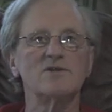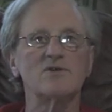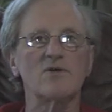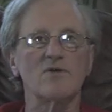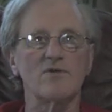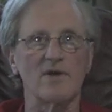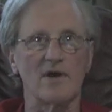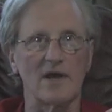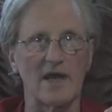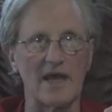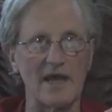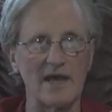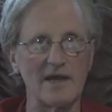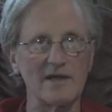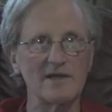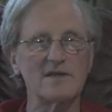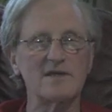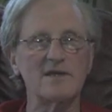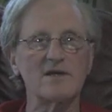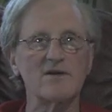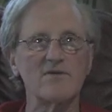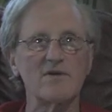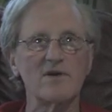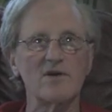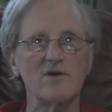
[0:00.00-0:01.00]
So the
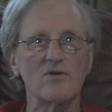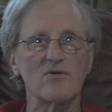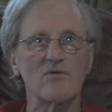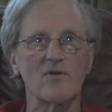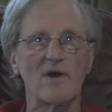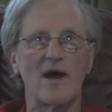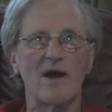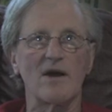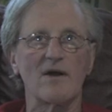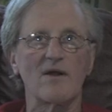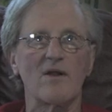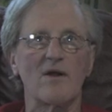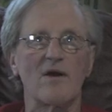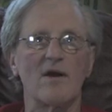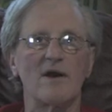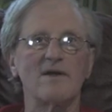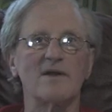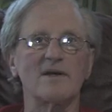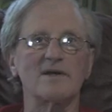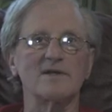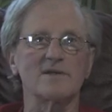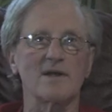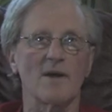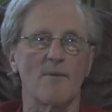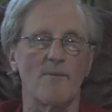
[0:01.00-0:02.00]
interior ground
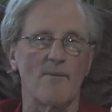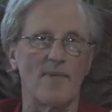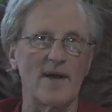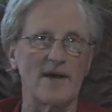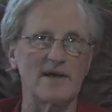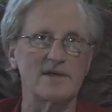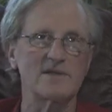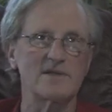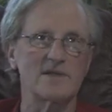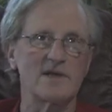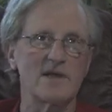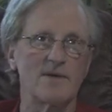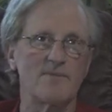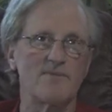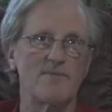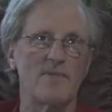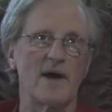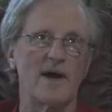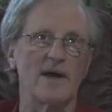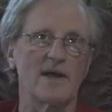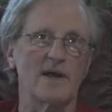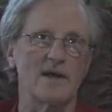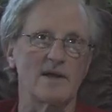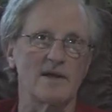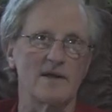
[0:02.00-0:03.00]
cloth is the best tip
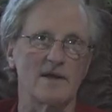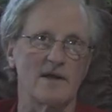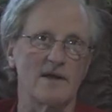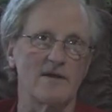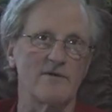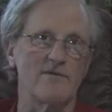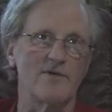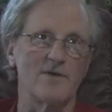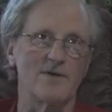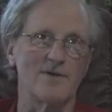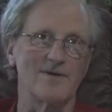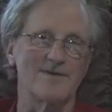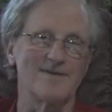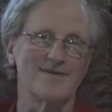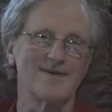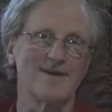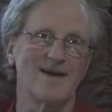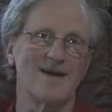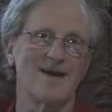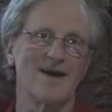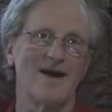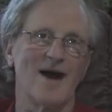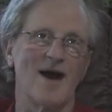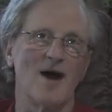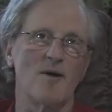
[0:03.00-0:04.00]
I can give you
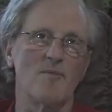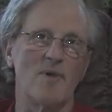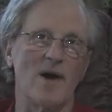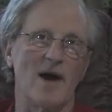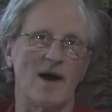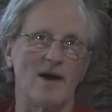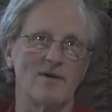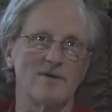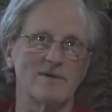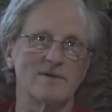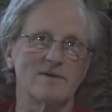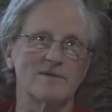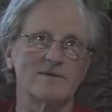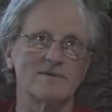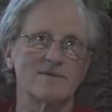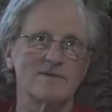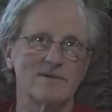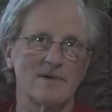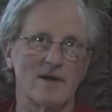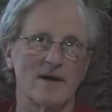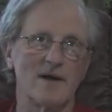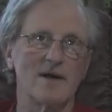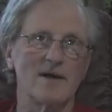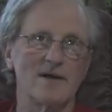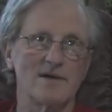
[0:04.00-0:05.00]
about
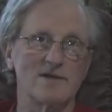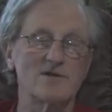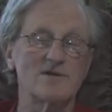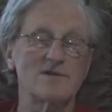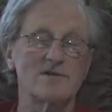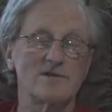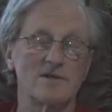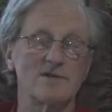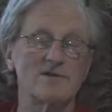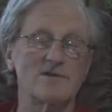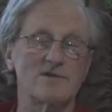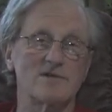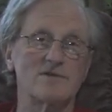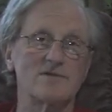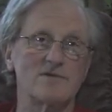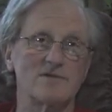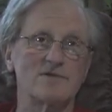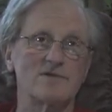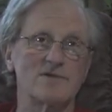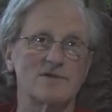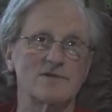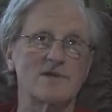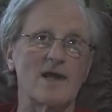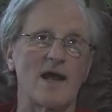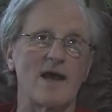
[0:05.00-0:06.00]
uh,
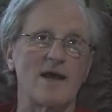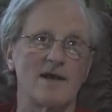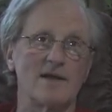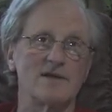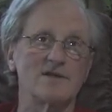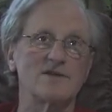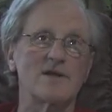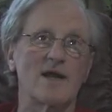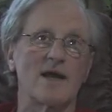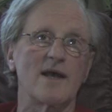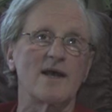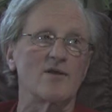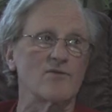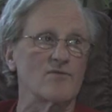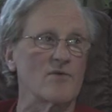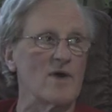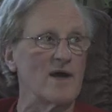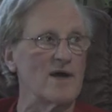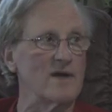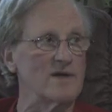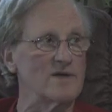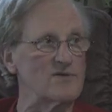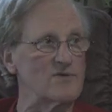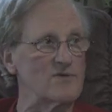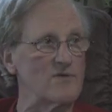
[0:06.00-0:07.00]
staying, staying
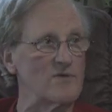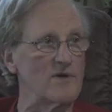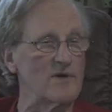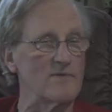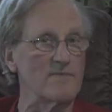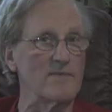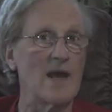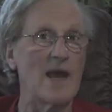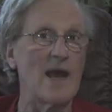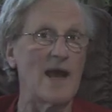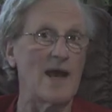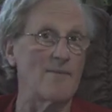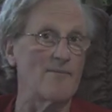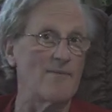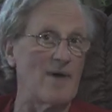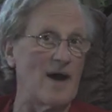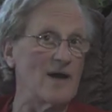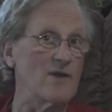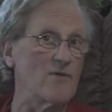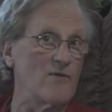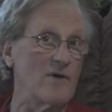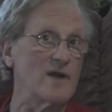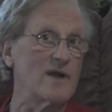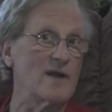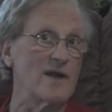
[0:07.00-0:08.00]
dry in a storm. And
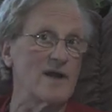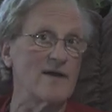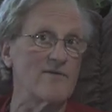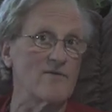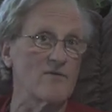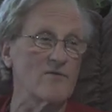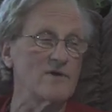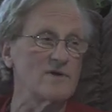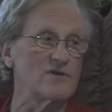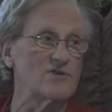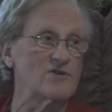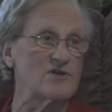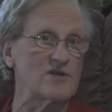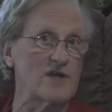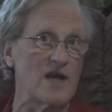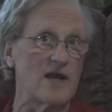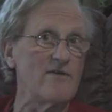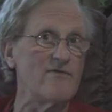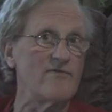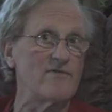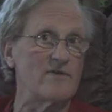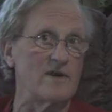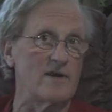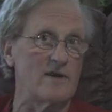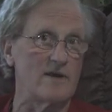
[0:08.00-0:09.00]
by the way, it can have a real
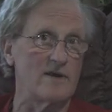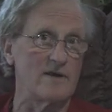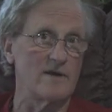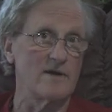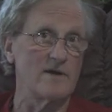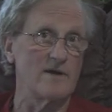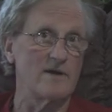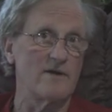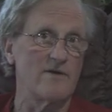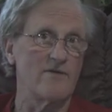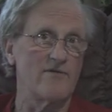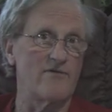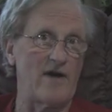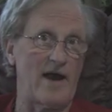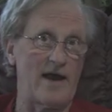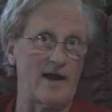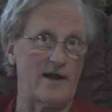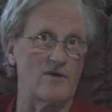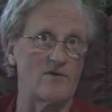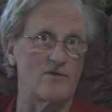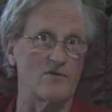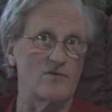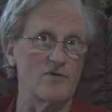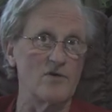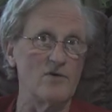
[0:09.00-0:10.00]
safety
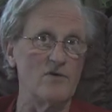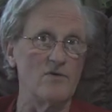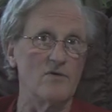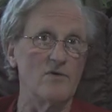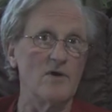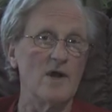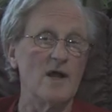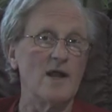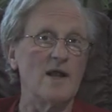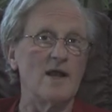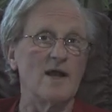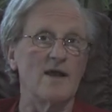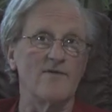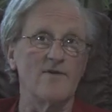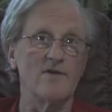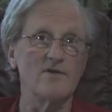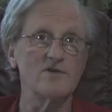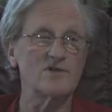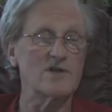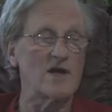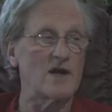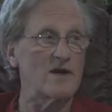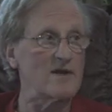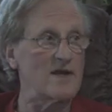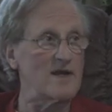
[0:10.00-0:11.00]
factor too. If you
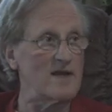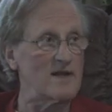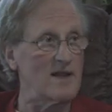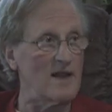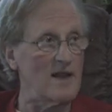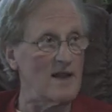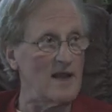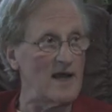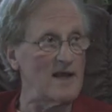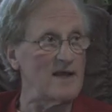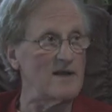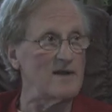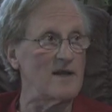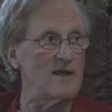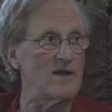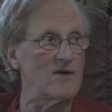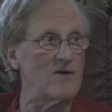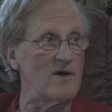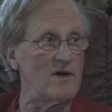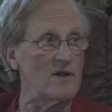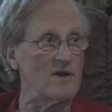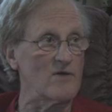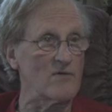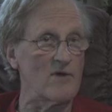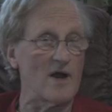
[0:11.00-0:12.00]
start getting lightning
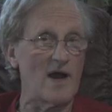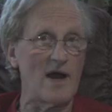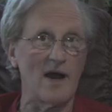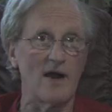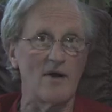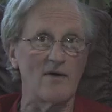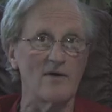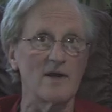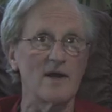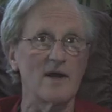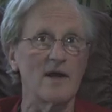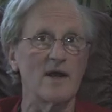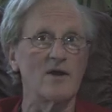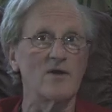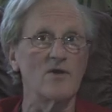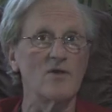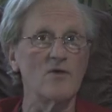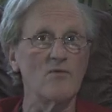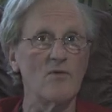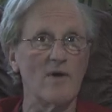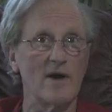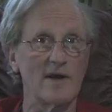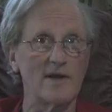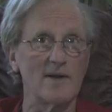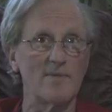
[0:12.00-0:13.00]
all around and
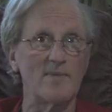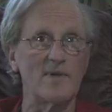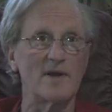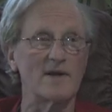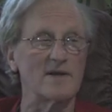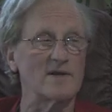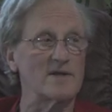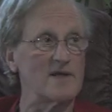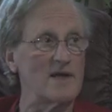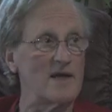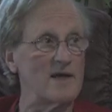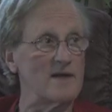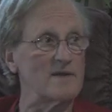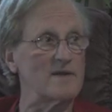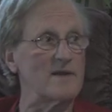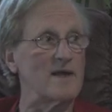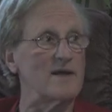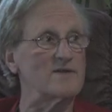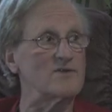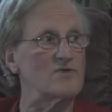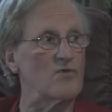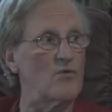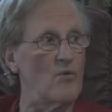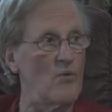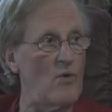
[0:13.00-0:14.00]
you wind up in a tent
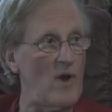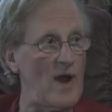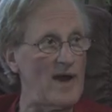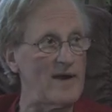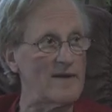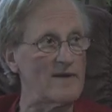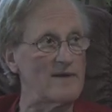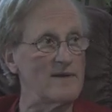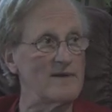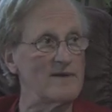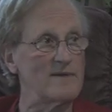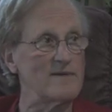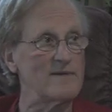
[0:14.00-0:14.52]
that's wet,